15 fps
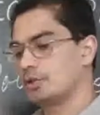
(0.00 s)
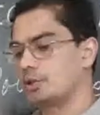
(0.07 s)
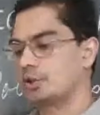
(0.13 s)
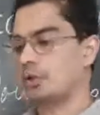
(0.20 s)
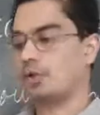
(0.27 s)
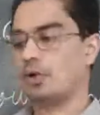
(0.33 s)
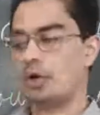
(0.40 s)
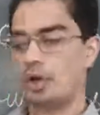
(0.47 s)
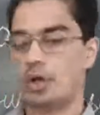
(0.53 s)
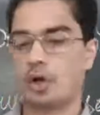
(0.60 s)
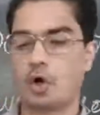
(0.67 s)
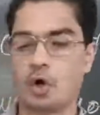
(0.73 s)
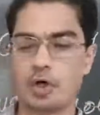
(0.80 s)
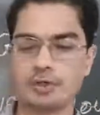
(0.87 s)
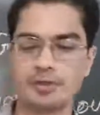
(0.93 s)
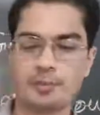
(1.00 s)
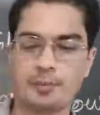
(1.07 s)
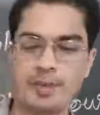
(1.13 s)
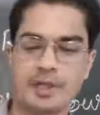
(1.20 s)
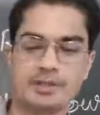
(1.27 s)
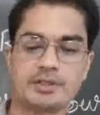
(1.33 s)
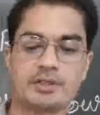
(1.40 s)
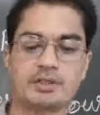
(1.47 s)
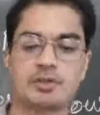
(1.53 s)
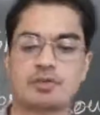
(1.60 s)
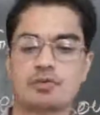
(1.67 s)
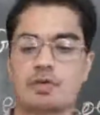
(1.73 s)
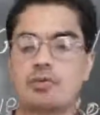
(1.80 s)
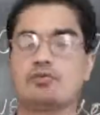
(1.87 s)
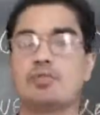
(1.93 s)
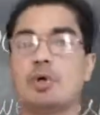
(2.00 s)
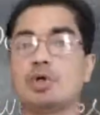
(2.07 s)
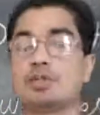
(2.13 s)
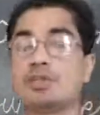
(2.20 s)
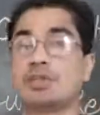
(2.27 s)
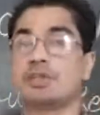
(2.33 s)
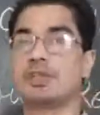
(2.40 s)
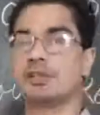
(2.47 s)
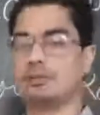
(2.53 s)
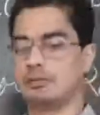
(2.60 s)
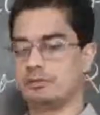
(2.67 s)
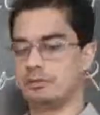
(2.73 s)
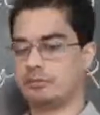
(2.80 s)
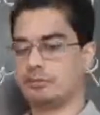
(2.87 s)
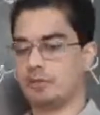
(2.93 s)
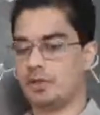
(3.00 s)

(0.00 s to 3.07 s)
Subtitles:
So, on the basis of composition,